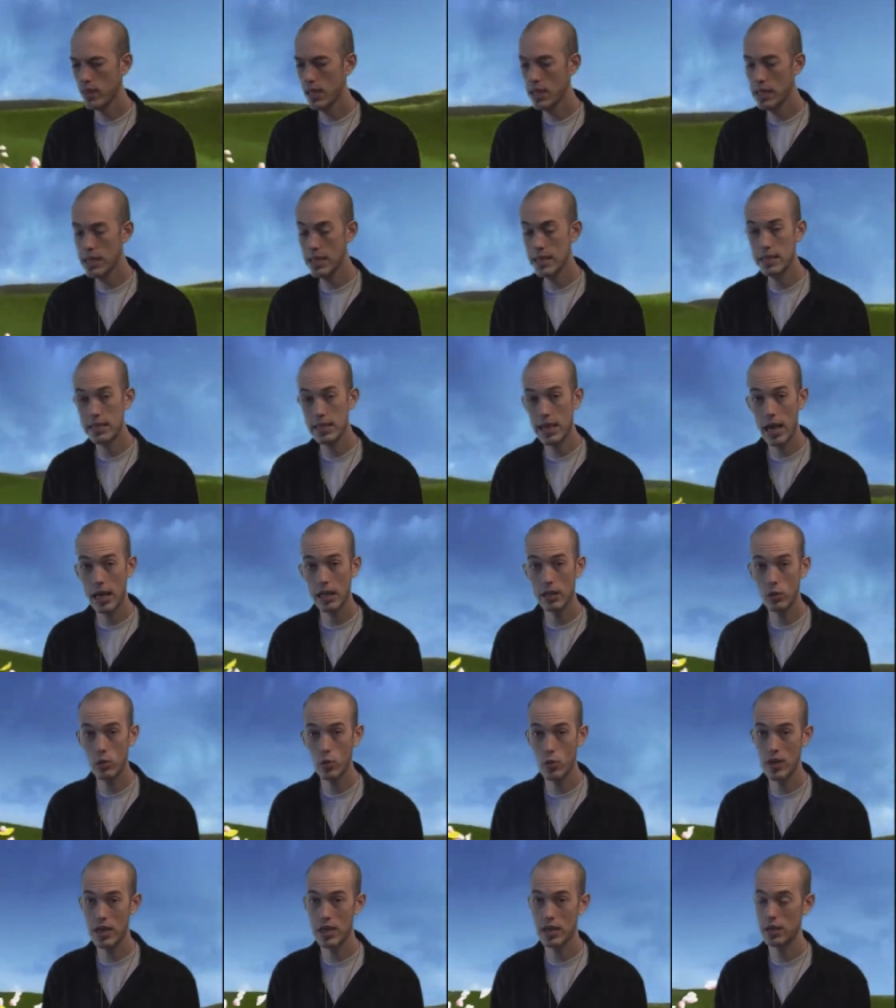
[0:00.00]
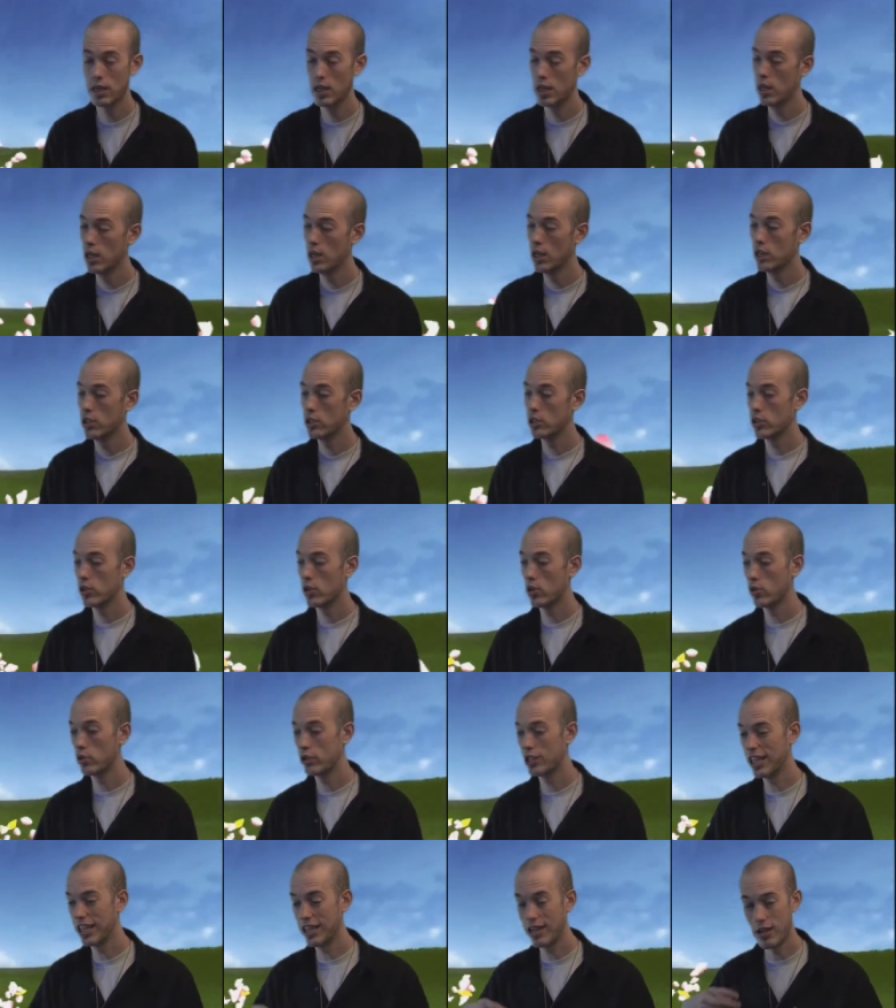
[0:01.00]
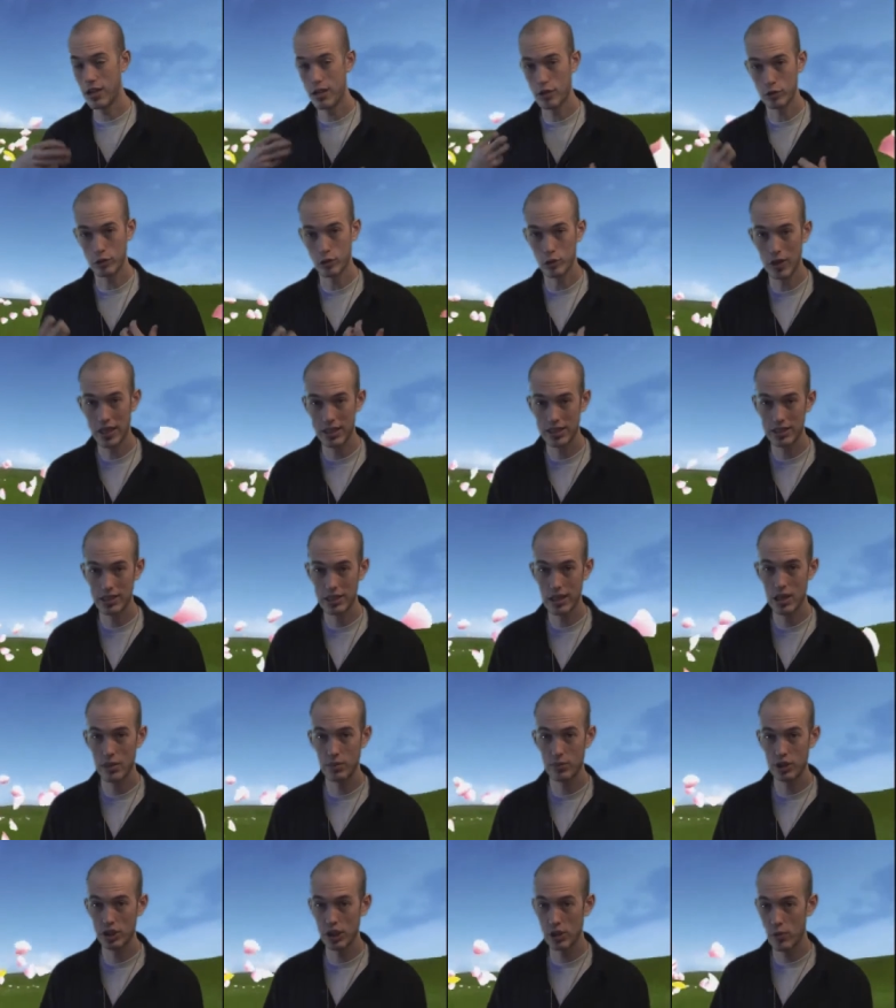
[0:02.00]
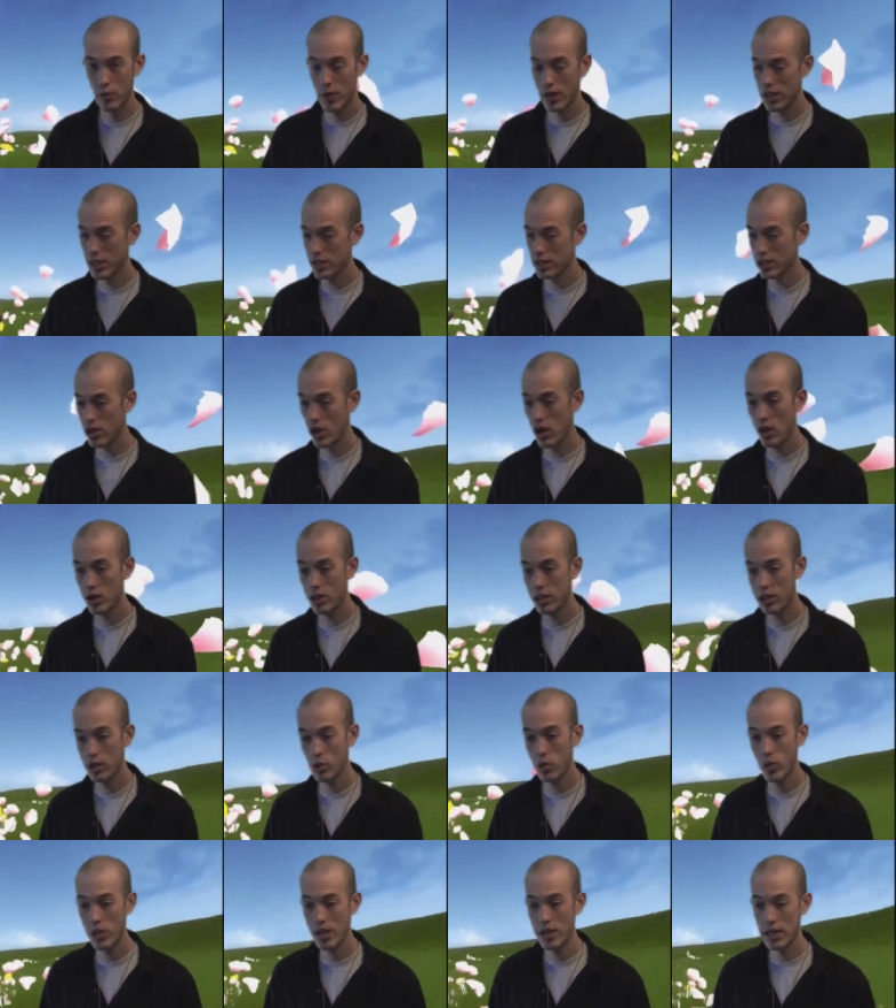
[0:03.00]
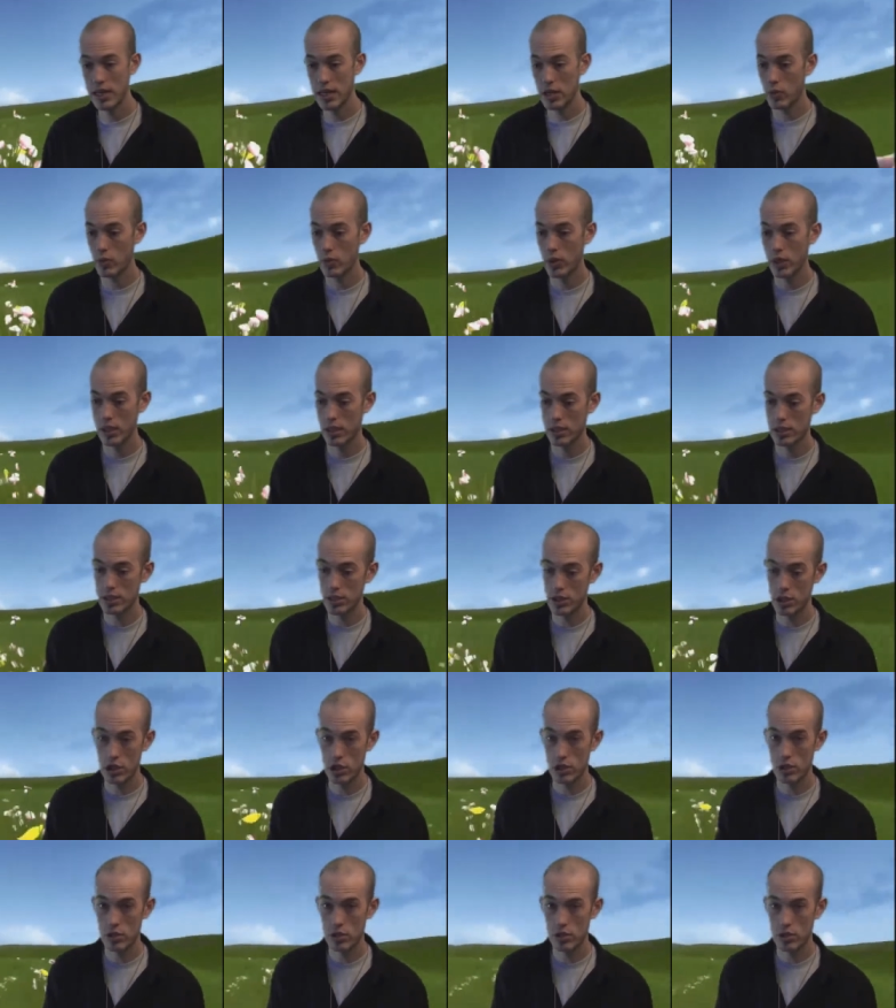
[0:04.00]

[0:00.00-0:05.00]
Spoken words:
is Halloween, so they got all dressed up. She went as Harley Quinn, he went as the